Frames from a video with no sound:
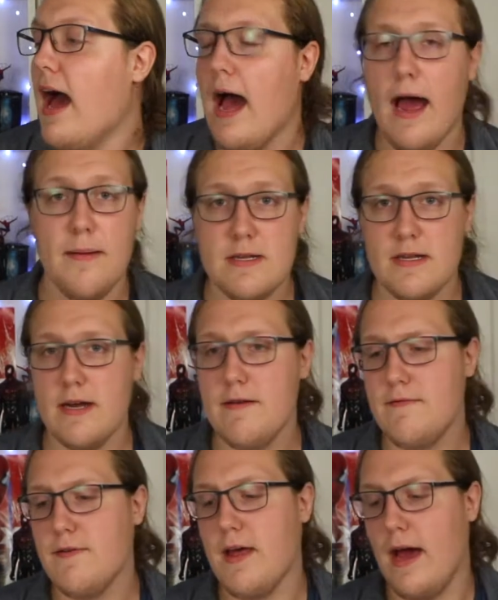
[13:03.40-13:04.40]
I'm excited
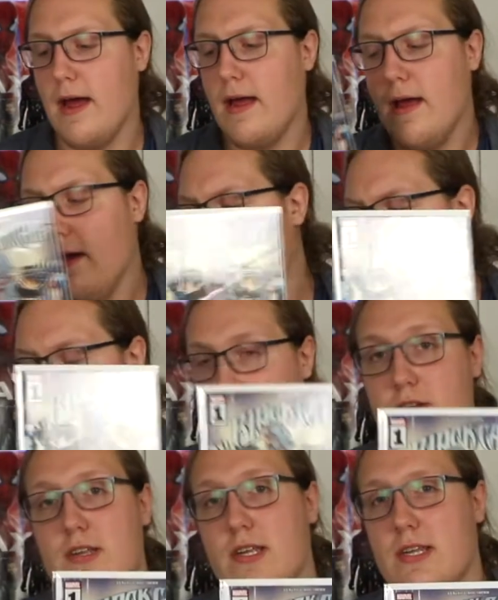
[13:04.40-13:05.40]
for that,
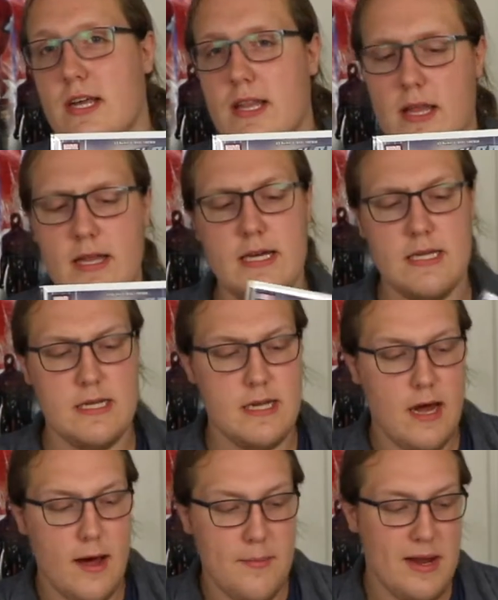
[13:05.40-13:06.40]
just to say the least.
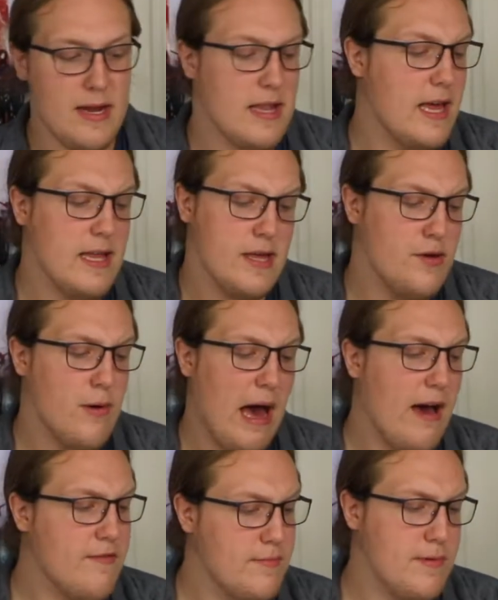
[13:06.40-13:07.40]
And I like that you
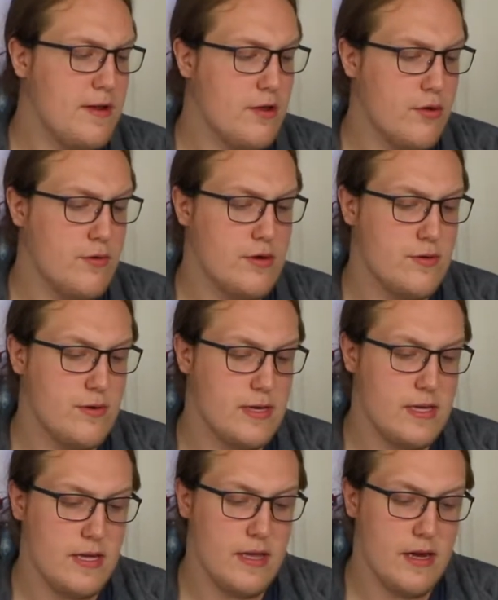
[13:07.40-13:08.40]
have a bit of short
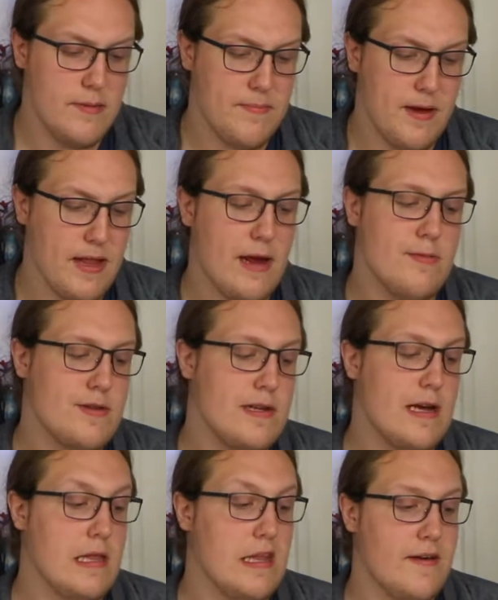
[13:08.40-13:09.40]
stories in there, but like I wouldn't
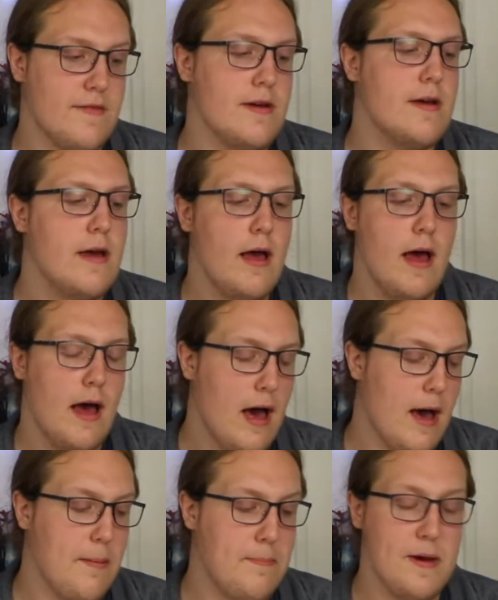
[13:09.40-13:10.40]
say I love it.
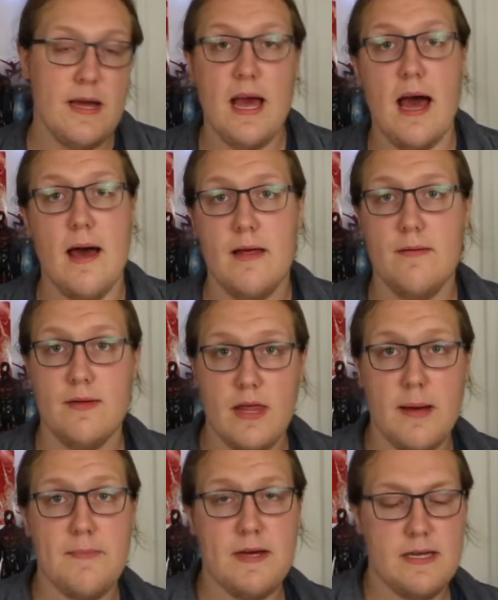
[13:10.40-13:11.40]
But yeah, with
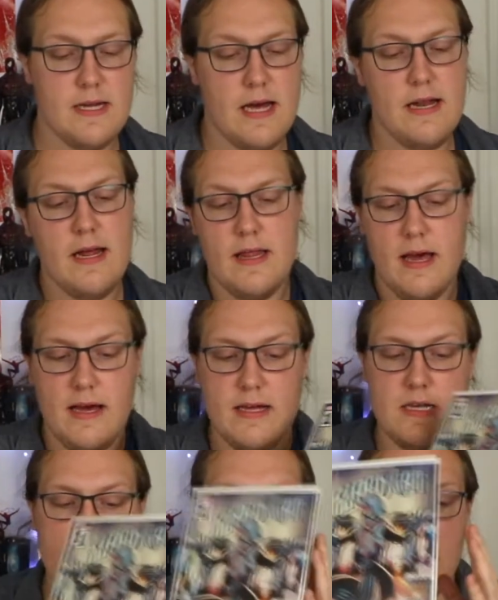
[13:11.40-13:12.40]
that being said, that
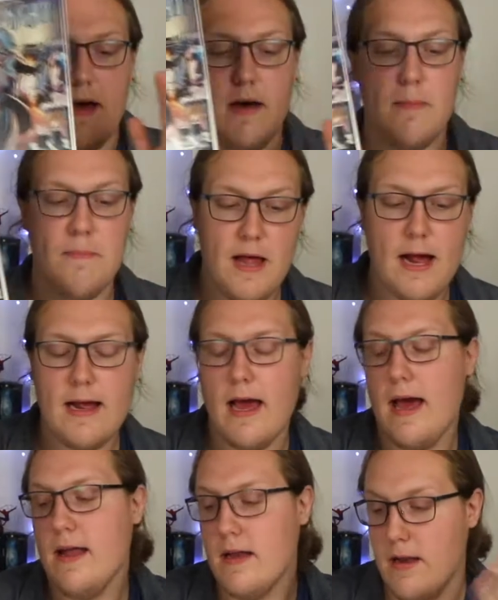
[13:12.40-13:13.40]
is Black
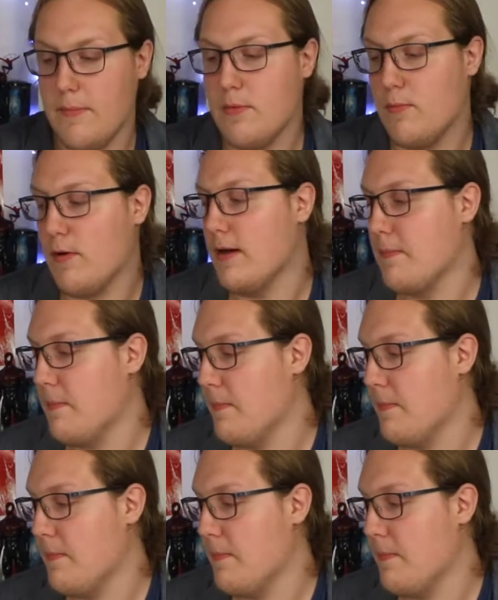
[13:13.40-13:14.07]
Cat number 1.